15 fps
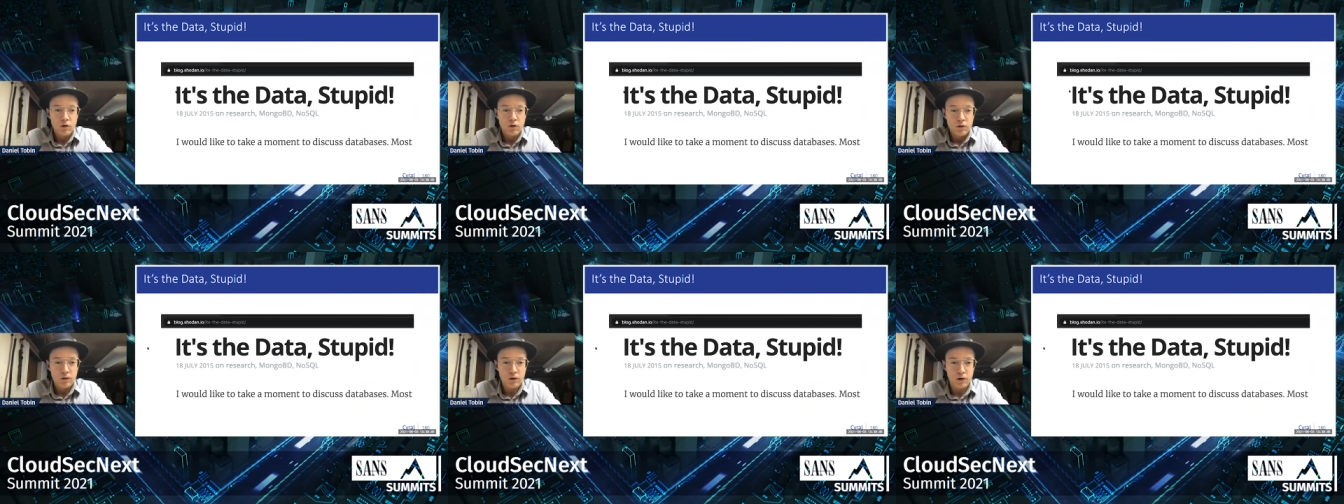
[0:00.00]

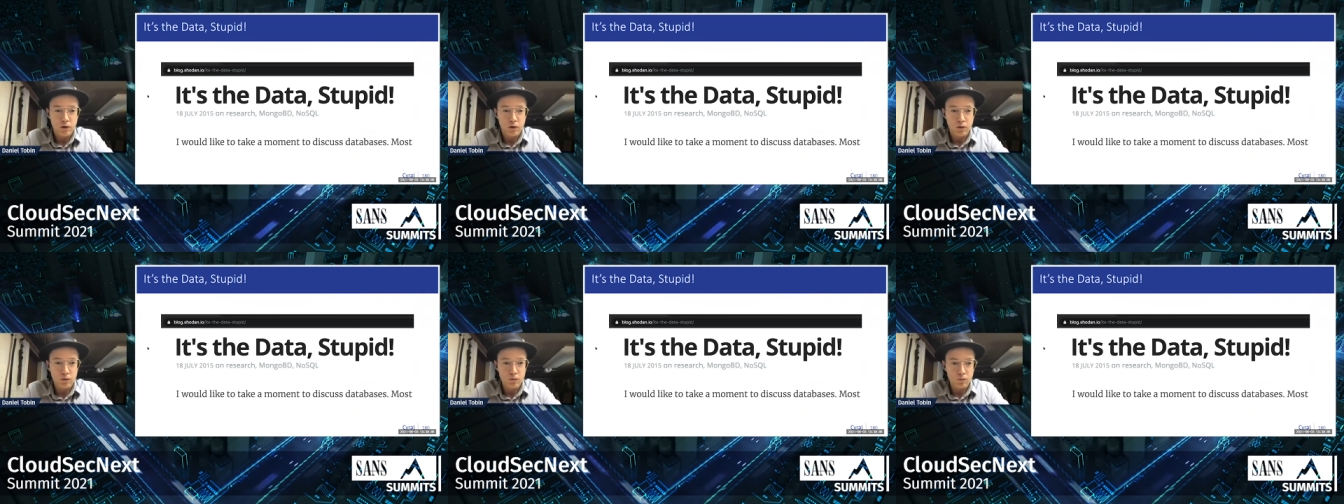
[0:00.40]

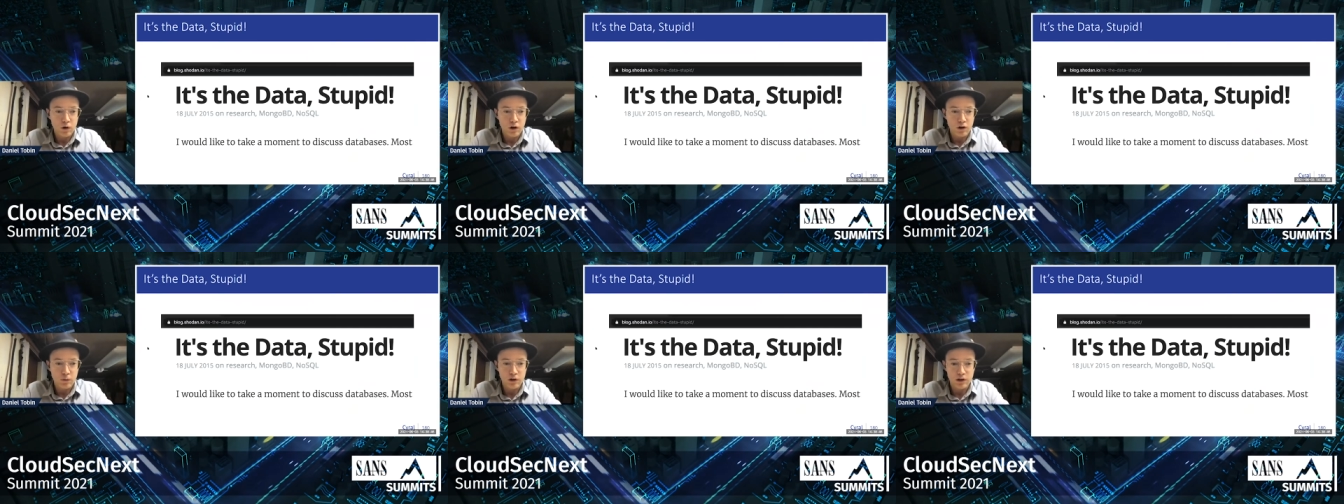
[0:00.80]
So
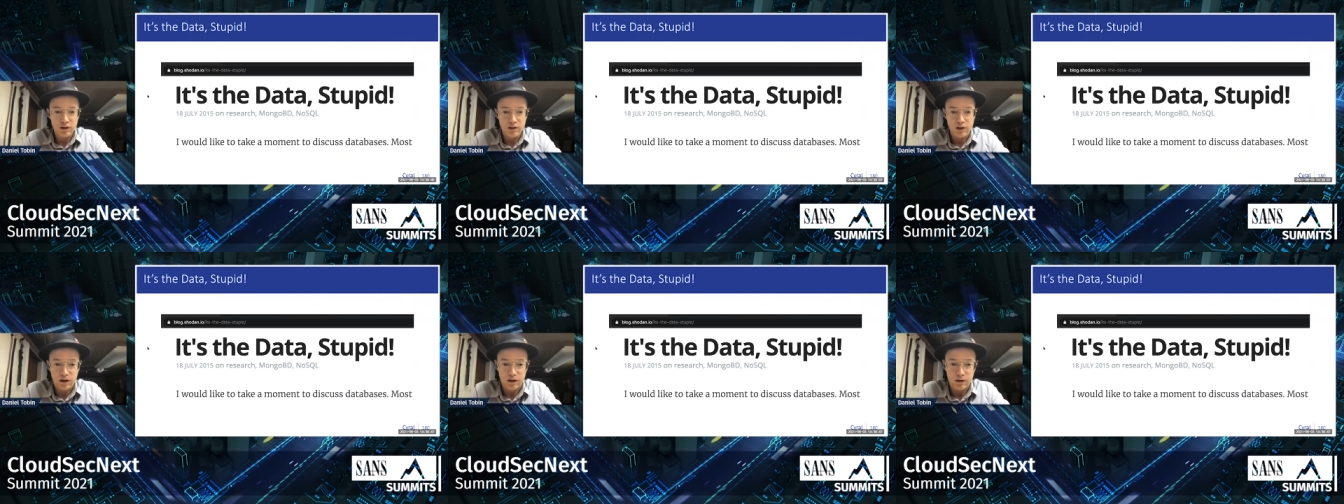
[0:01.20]
what are we
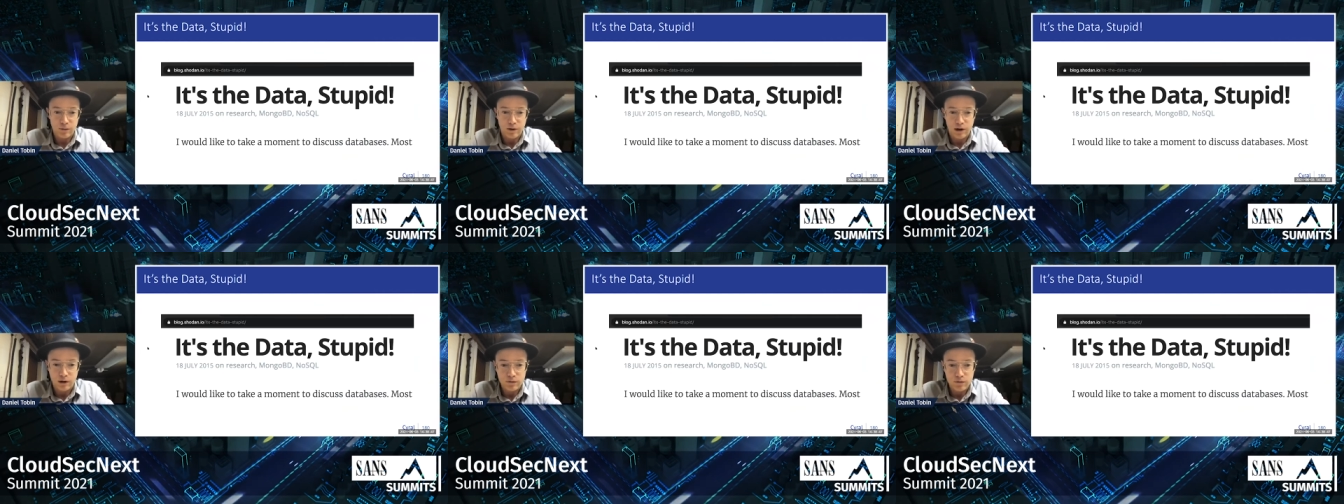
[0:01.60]
talking
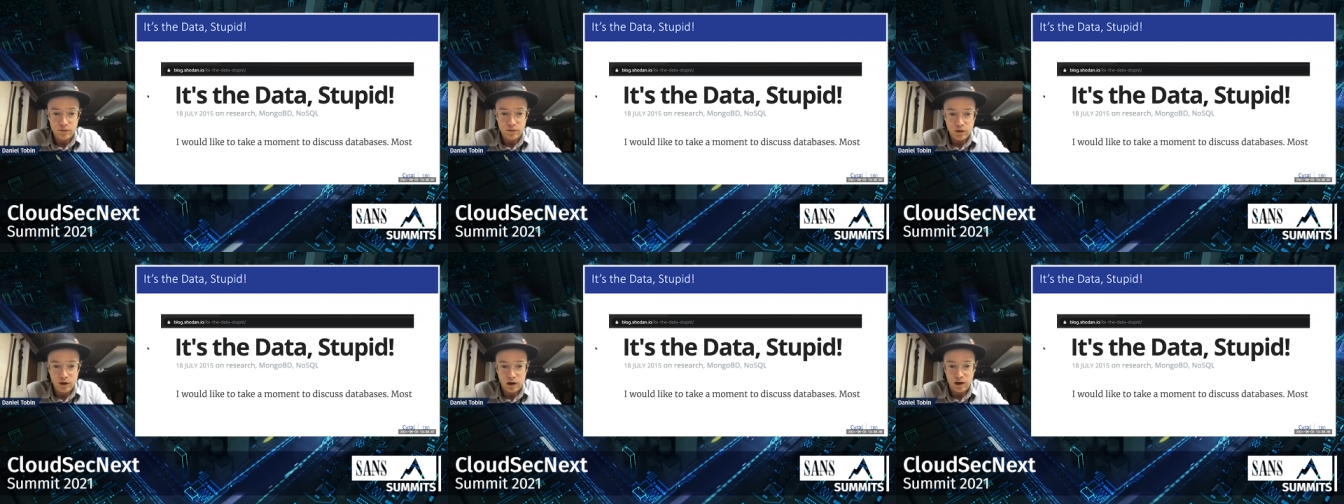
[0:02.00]
about?
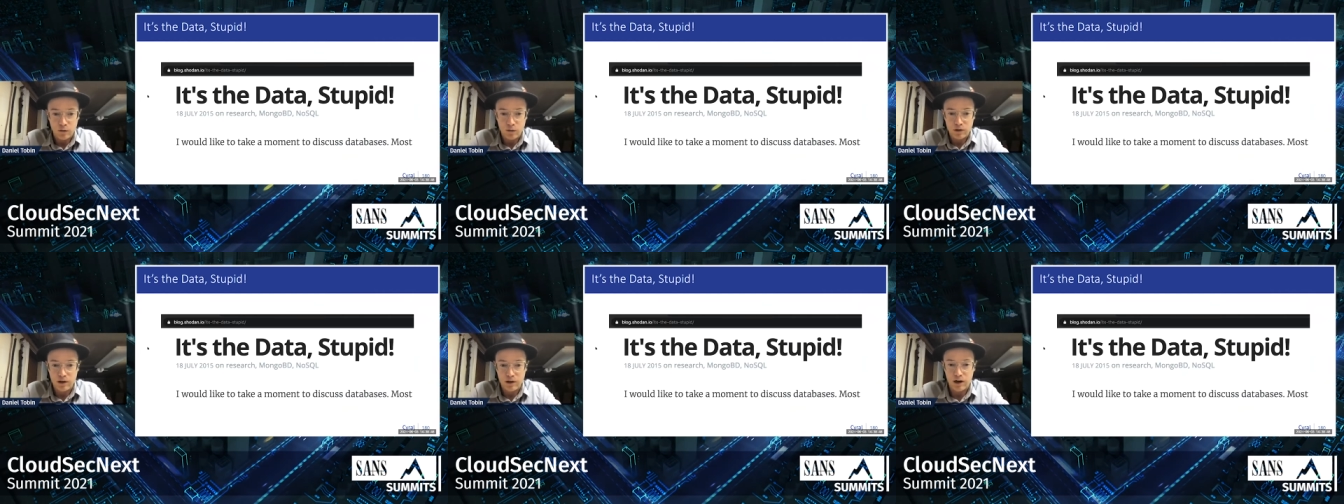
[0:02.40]
Uh,
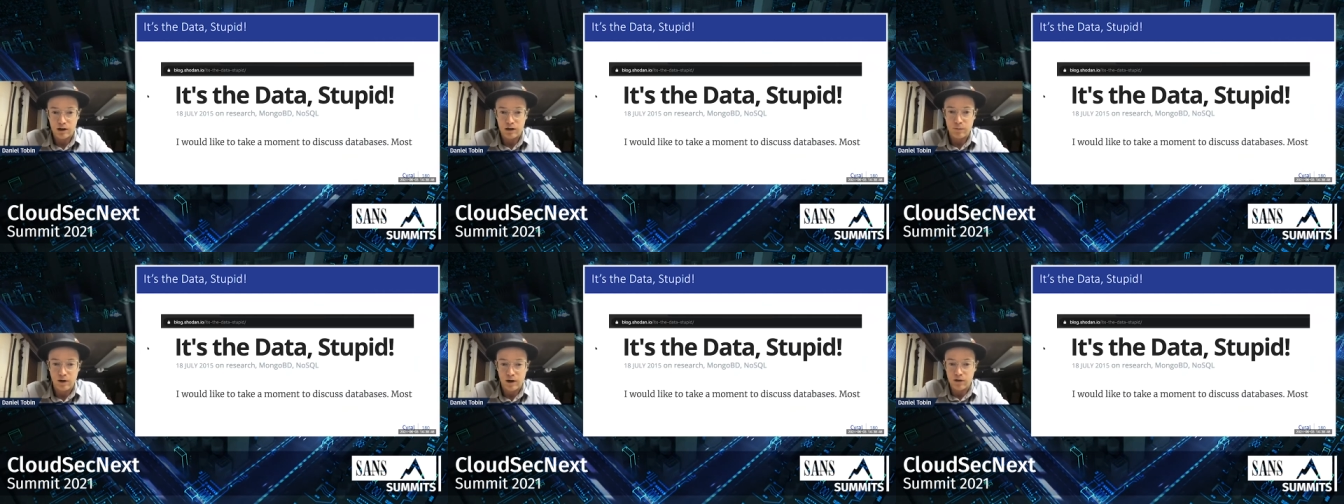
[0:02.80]
we're
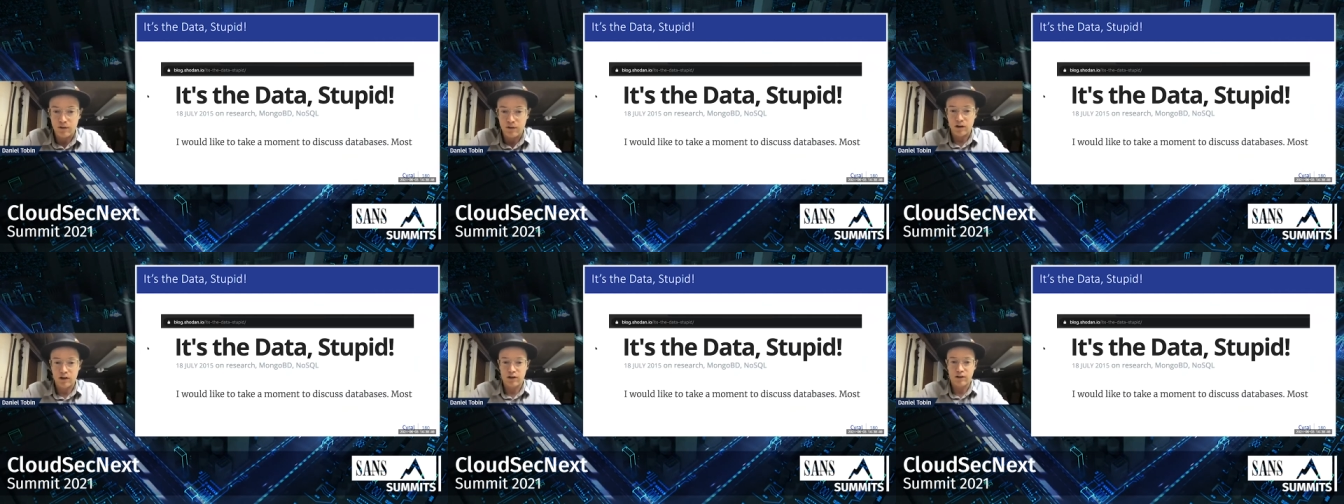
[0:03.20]
talking about
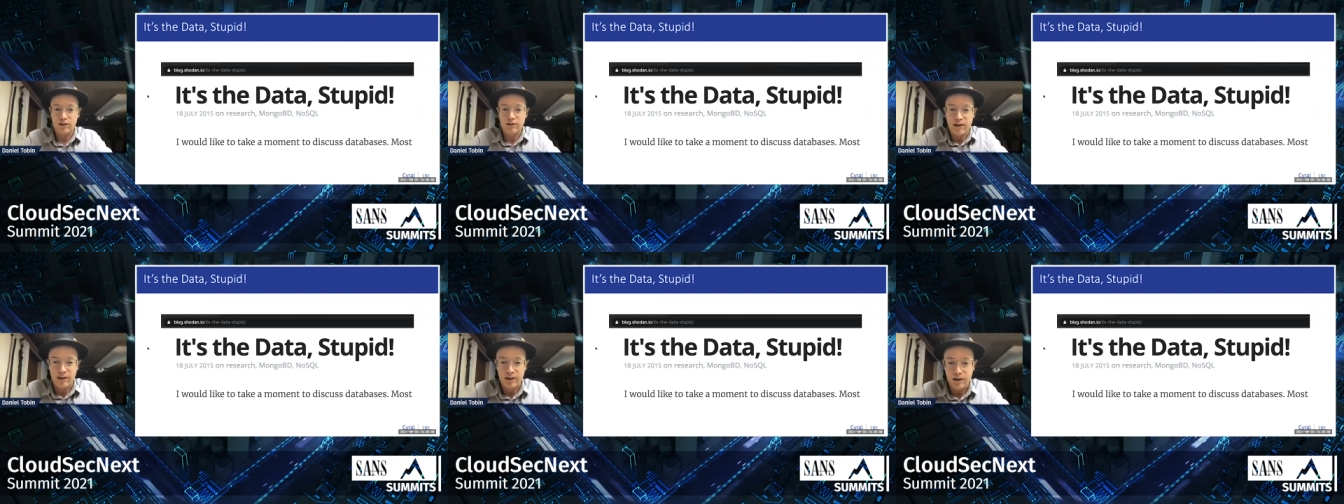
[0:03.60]
the, the
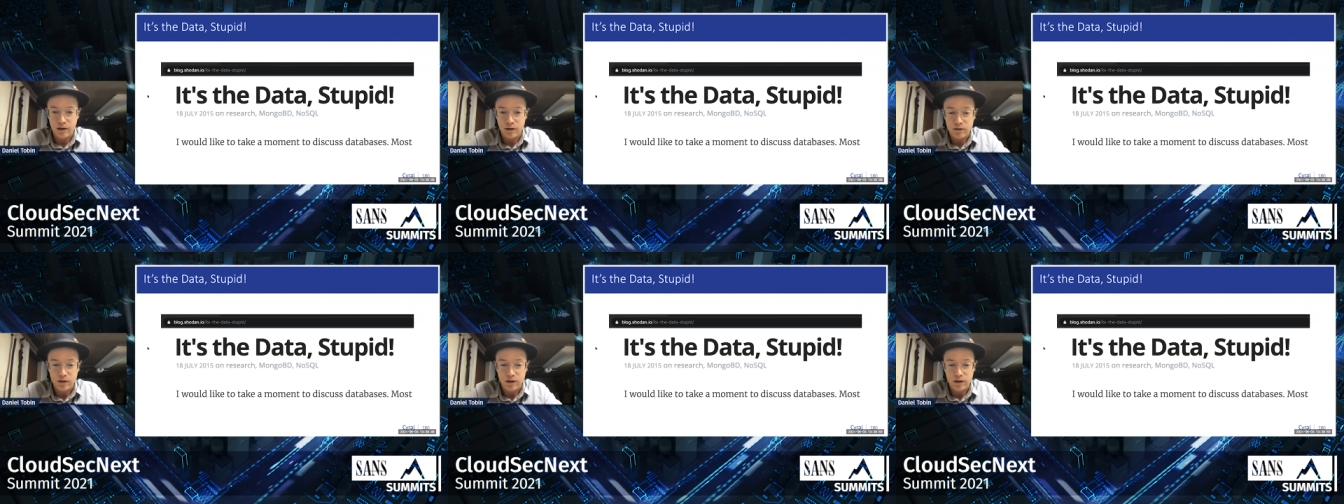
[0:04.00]
data.